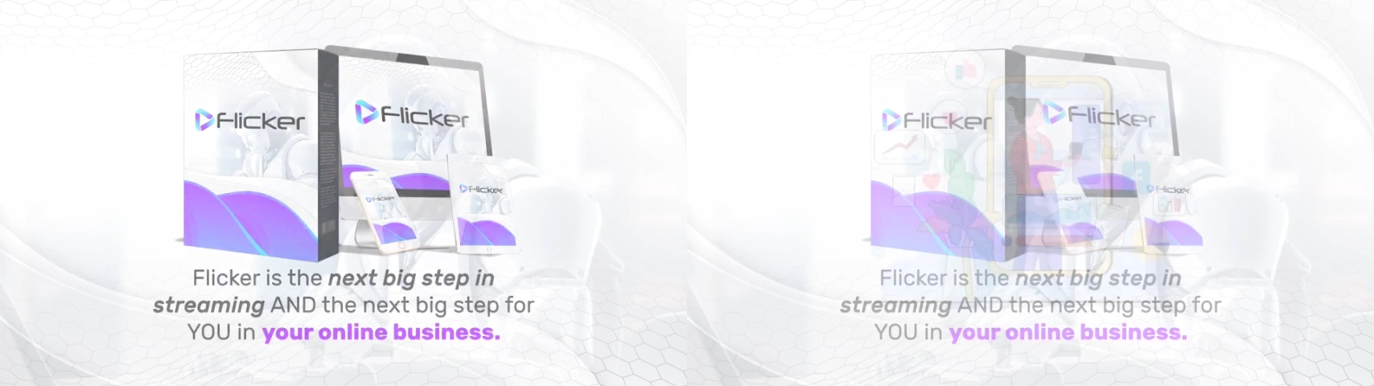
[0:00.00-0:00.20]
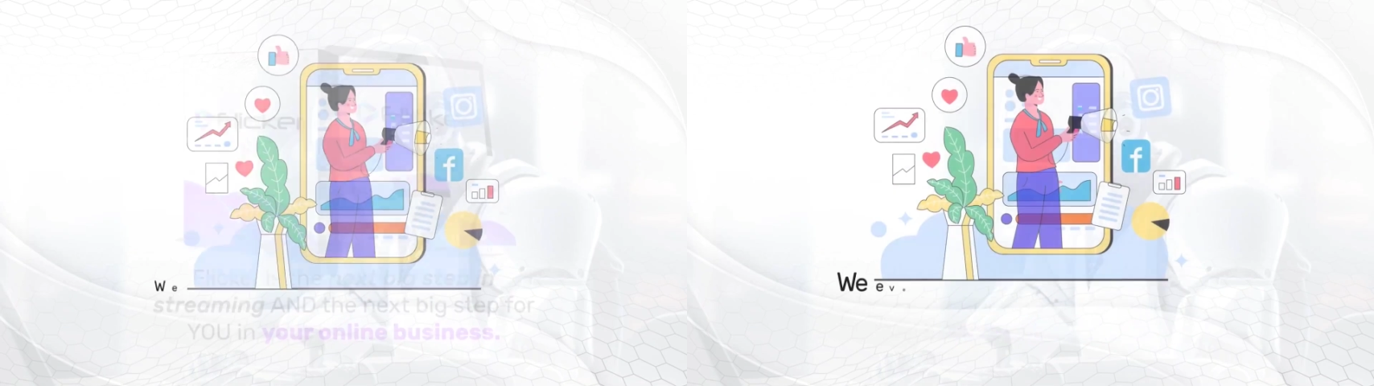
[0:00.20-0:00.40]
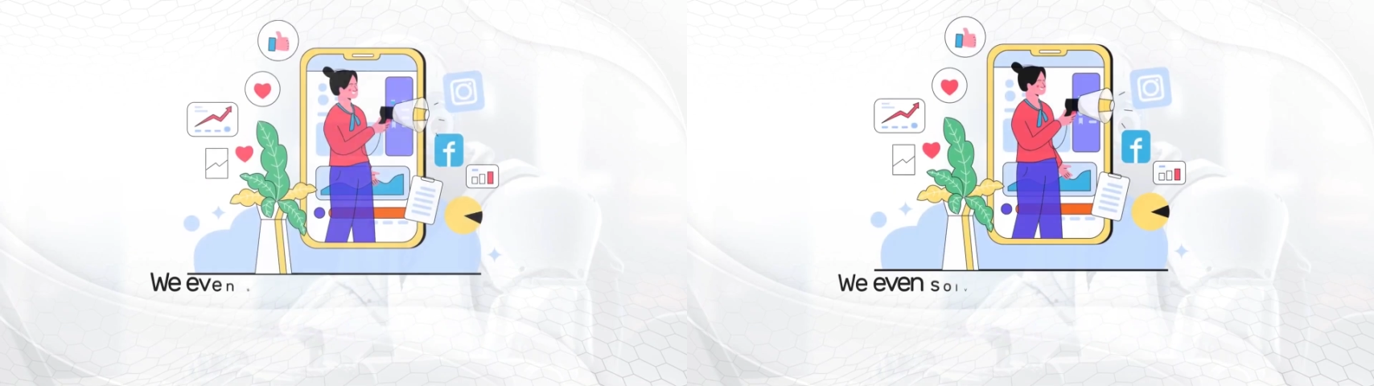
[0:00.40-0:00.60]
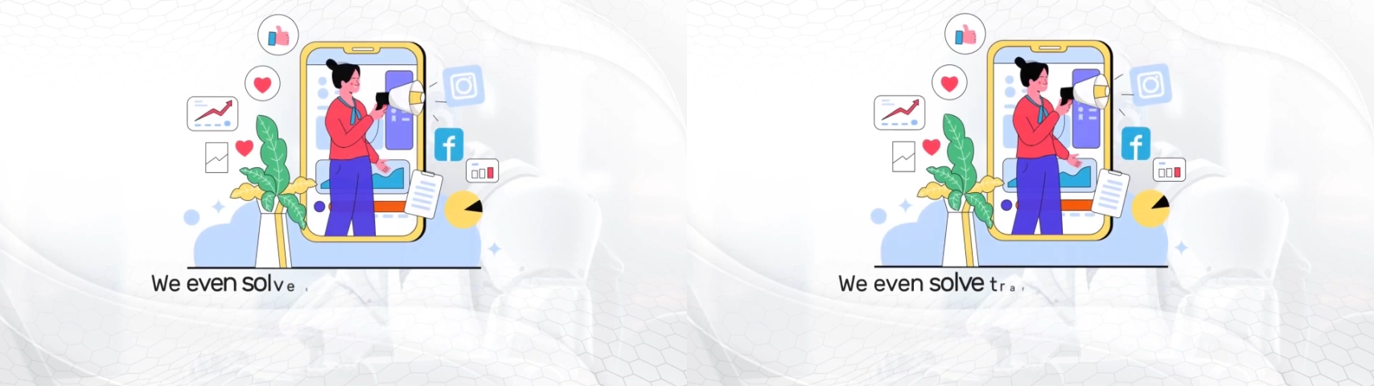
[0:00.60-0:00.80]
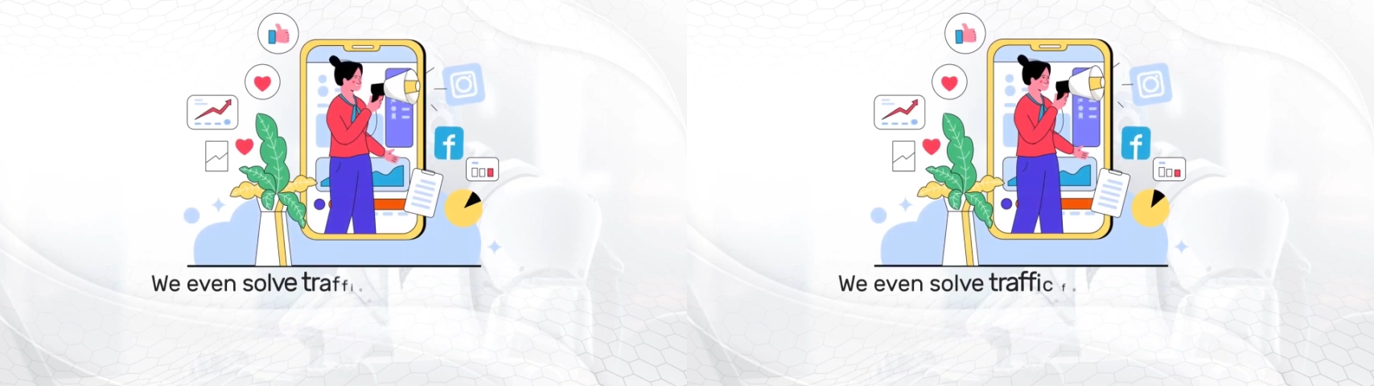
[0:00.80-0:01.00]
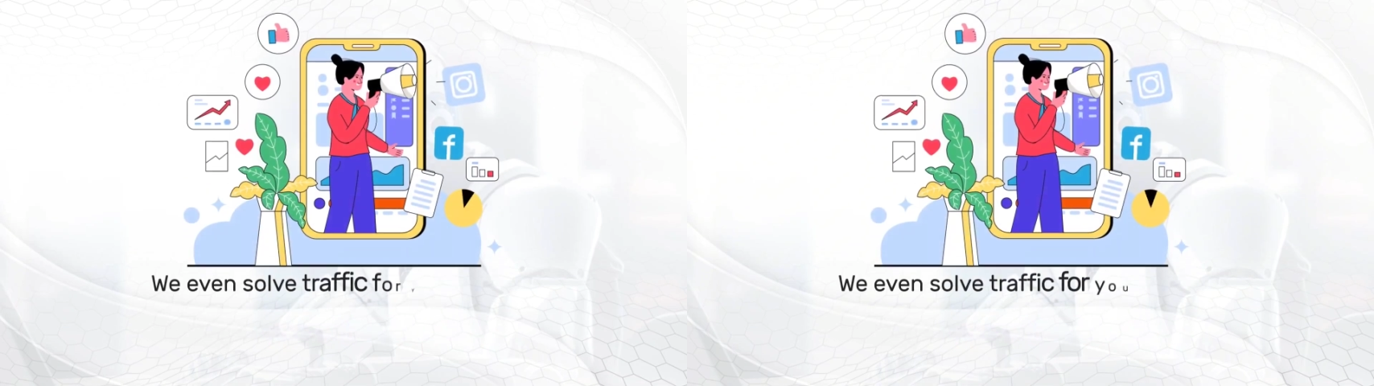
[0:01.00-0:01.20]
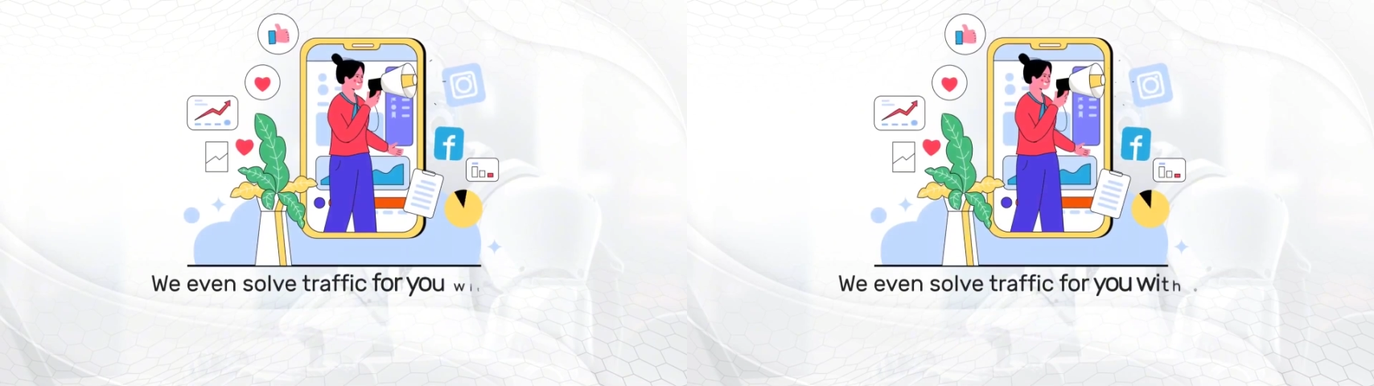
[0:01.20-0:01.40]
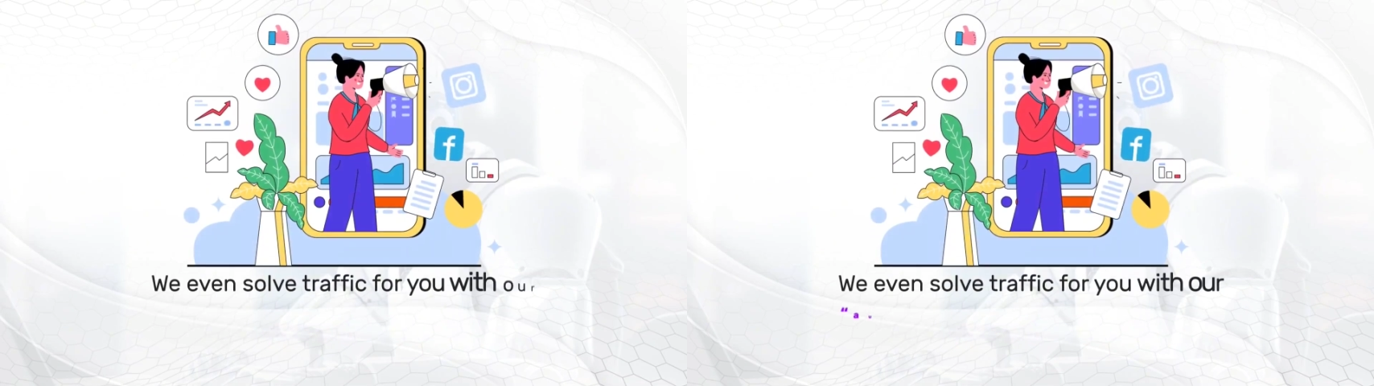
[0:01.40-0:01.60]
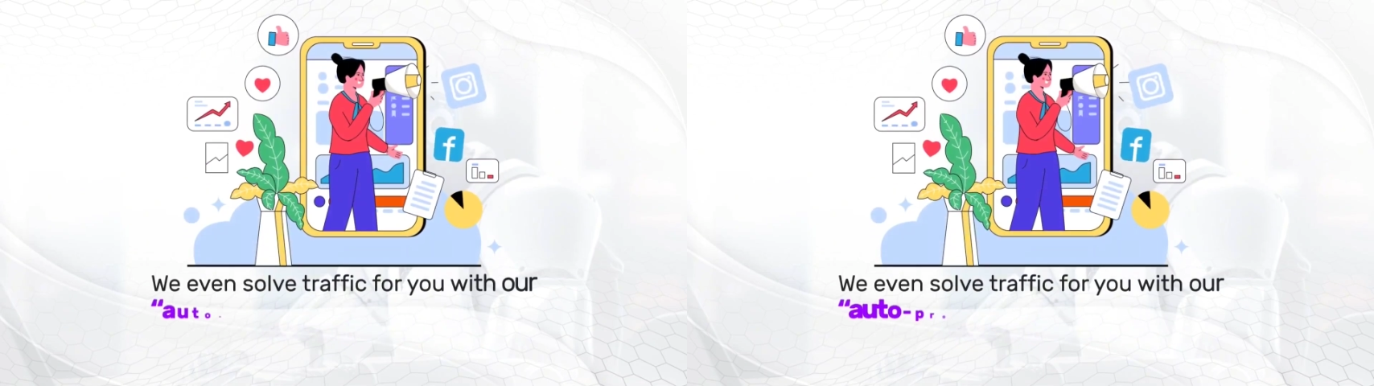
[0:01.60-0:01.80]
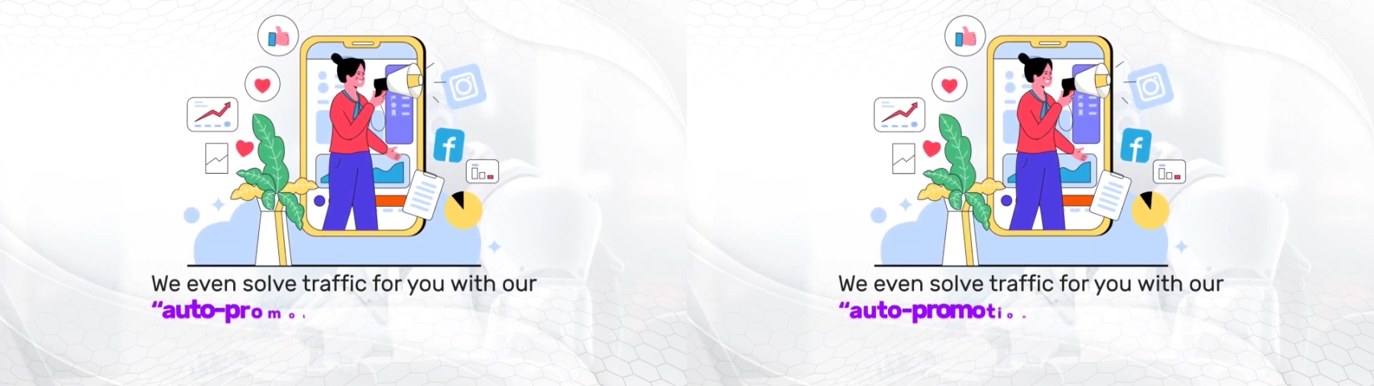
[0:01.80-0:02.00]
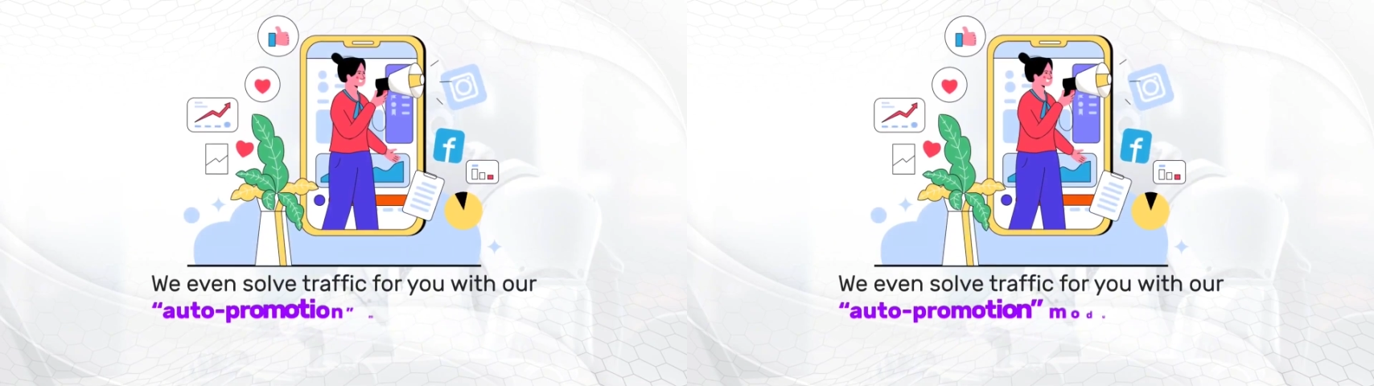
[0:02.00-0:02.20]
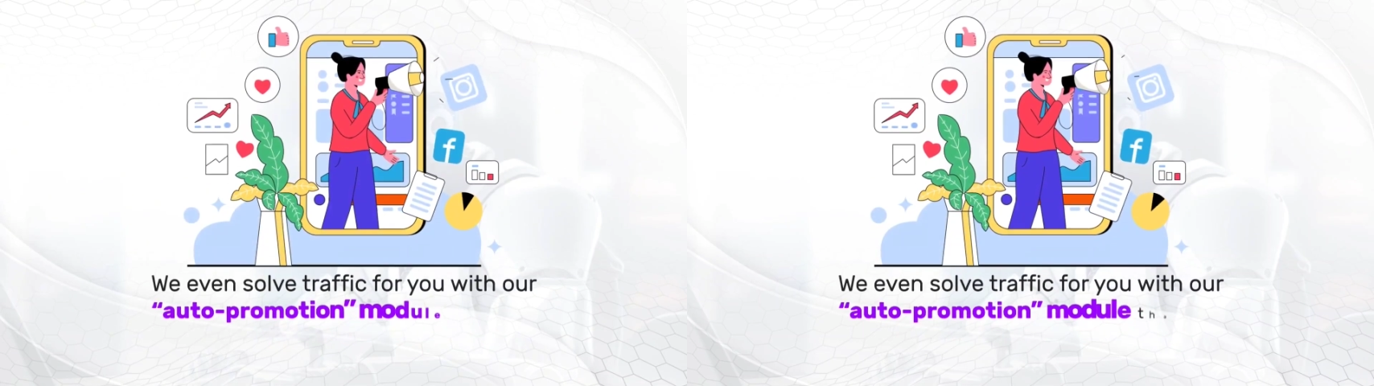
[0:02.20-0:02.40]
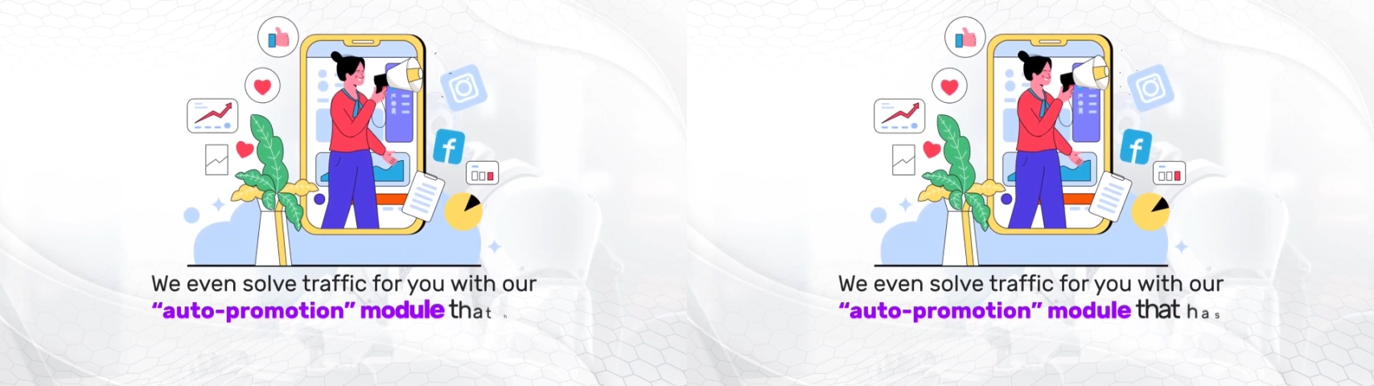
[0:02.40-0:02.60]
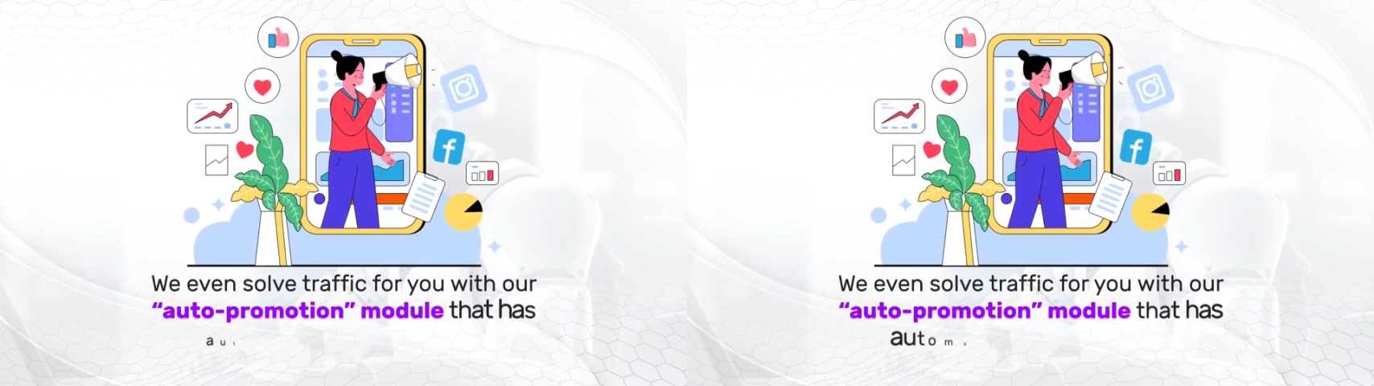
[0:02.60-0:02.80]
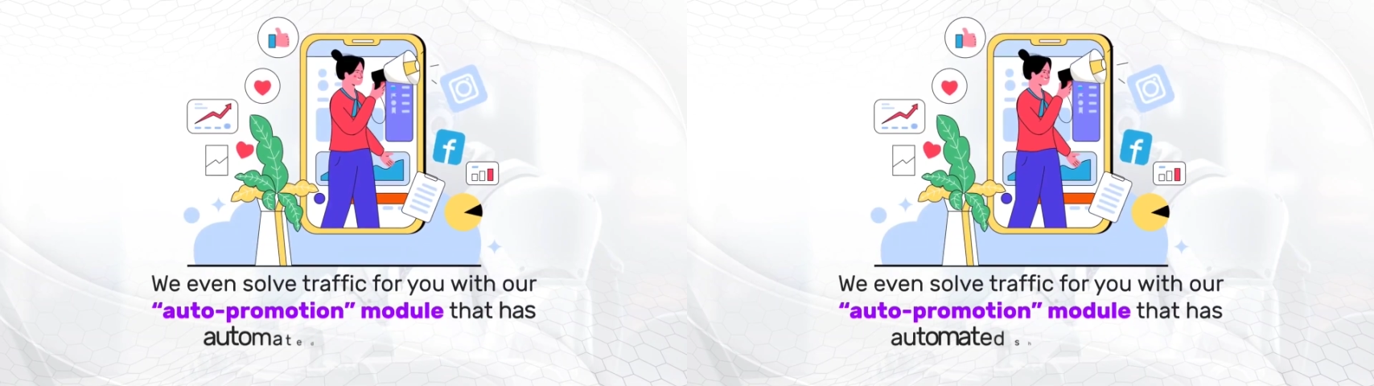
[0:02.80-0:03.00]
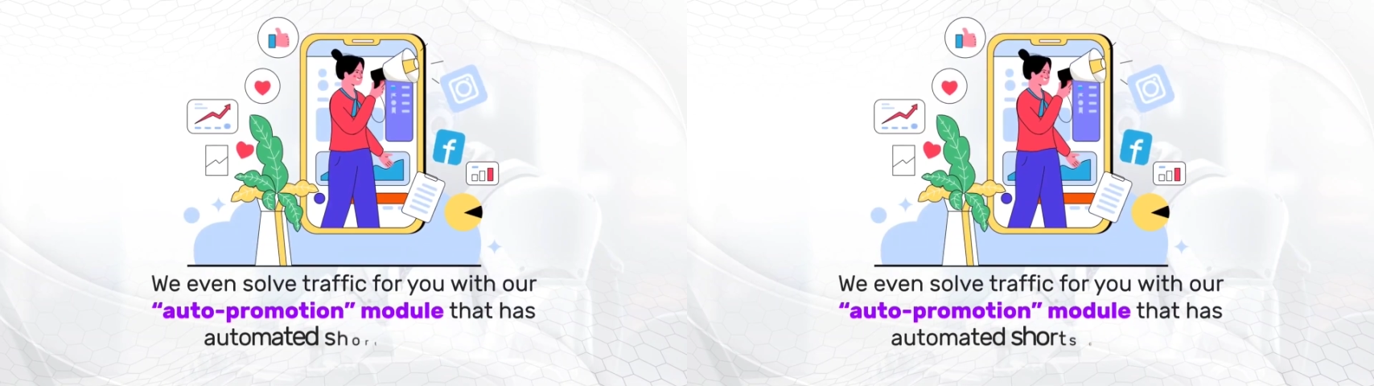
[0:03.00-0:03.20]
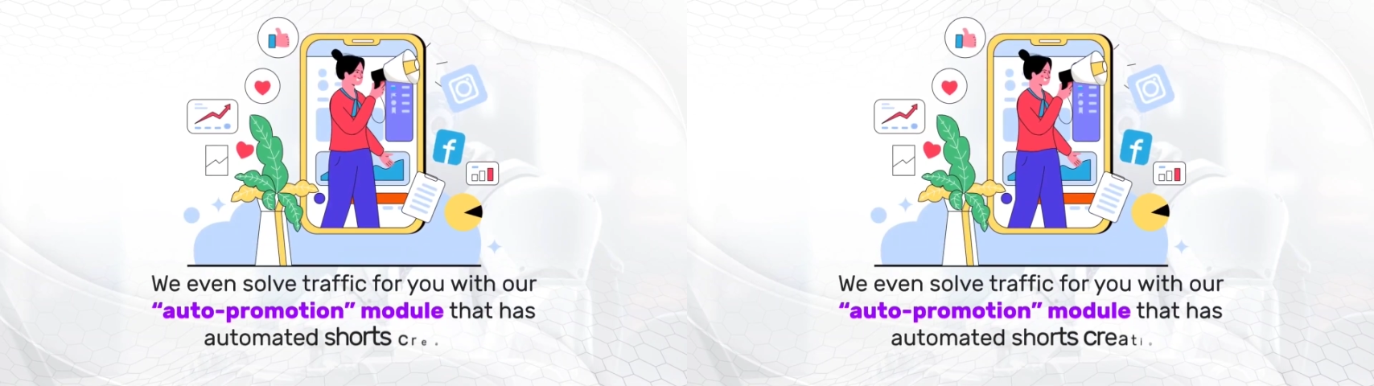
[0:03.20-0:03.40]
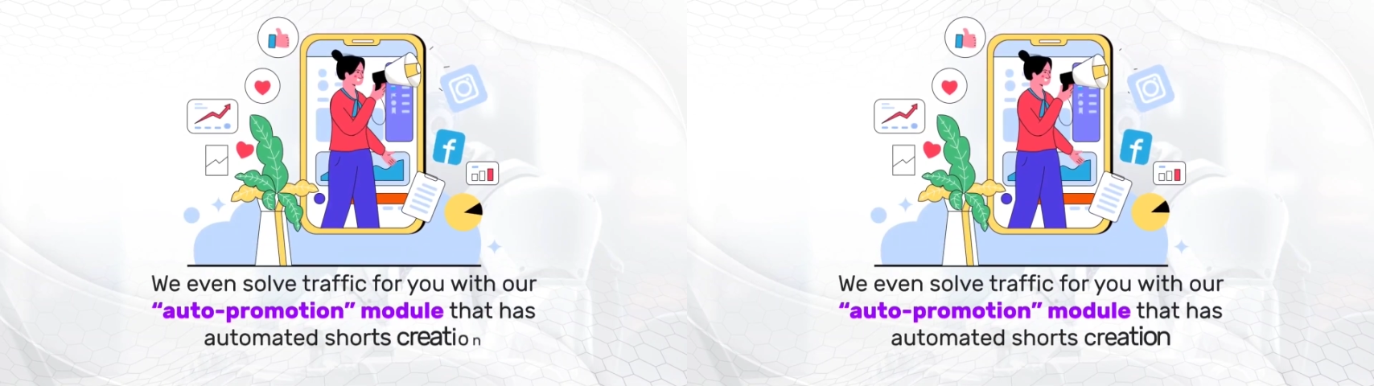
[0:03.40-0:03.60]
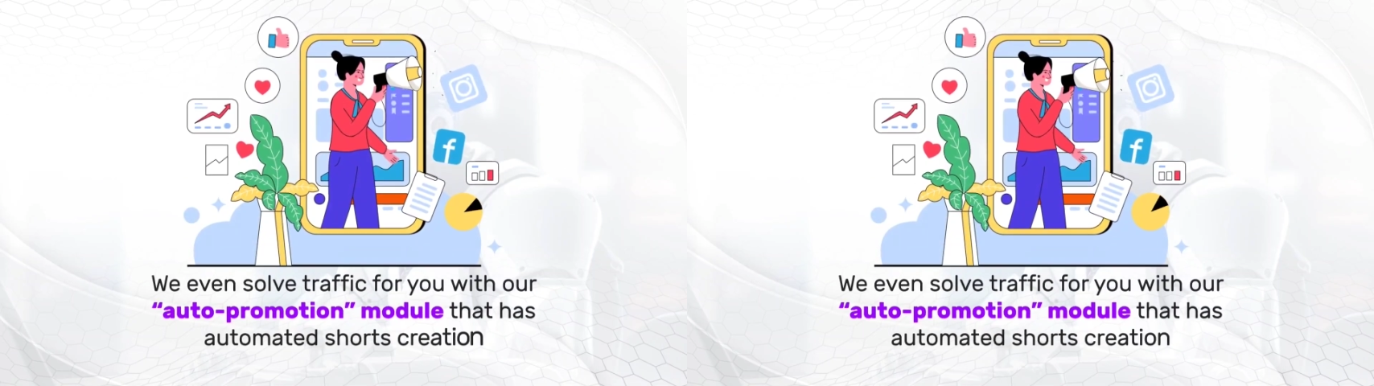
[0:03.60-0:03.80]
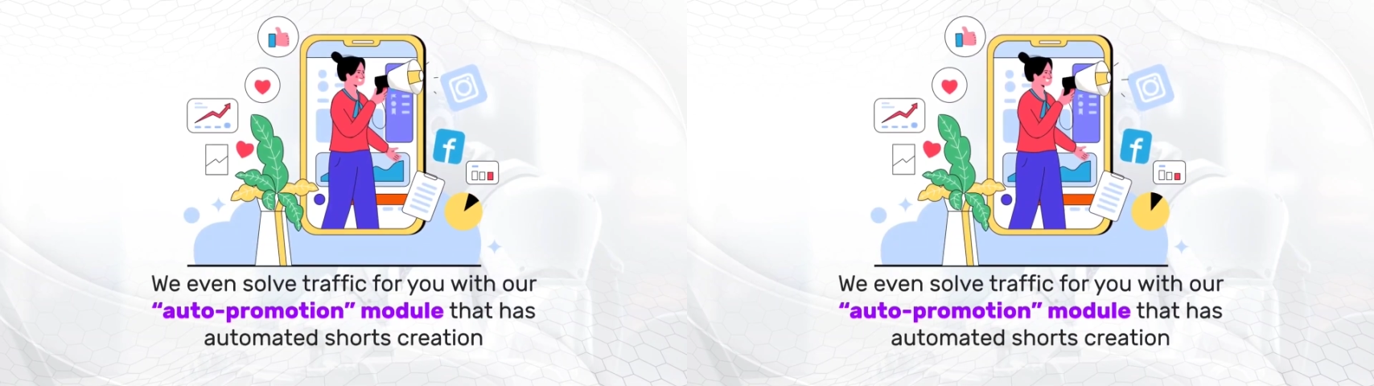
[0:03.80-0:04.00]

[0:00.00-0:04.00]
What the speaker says: No face is visible, so there are no lips to read.